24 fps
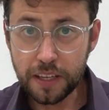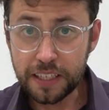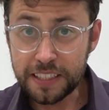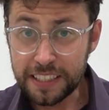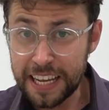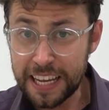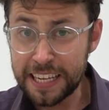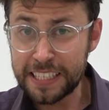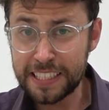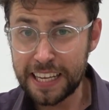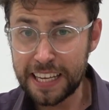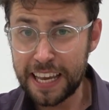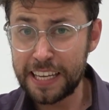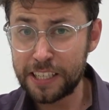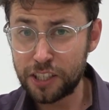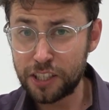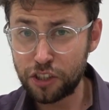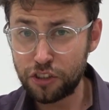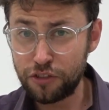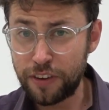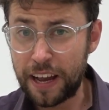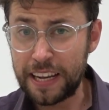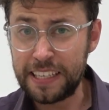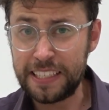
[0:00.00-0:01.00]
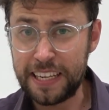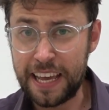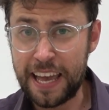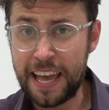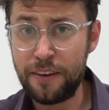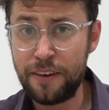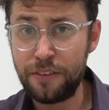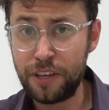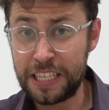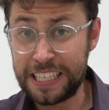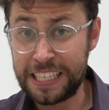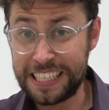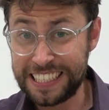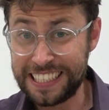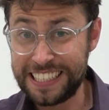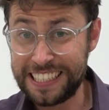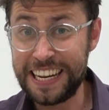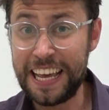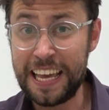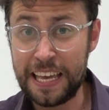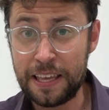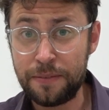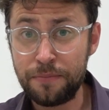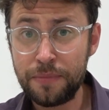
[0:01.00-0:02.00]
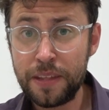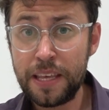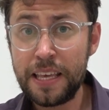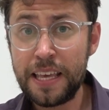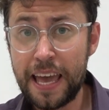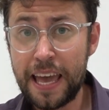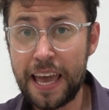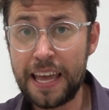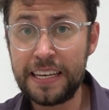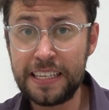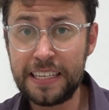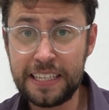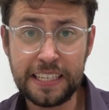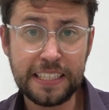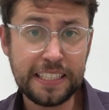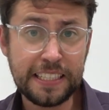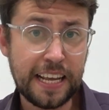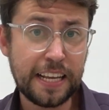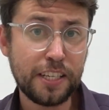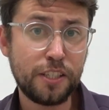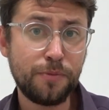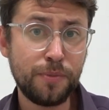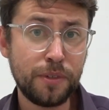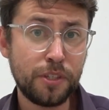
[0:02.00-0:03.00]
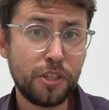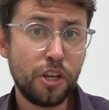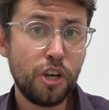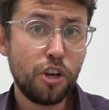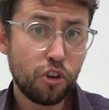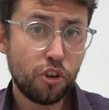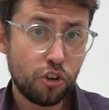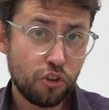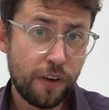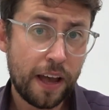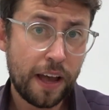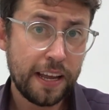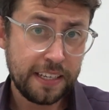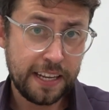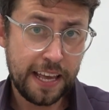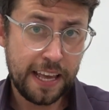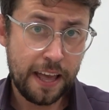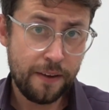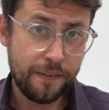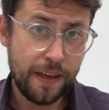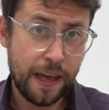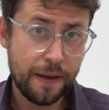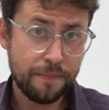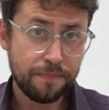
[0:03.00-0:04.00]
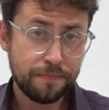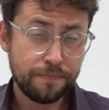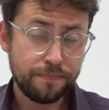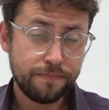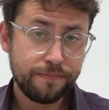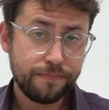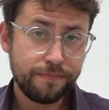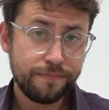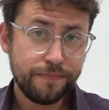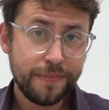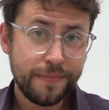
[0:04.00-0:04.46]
This is criterion D in the assessment criteria.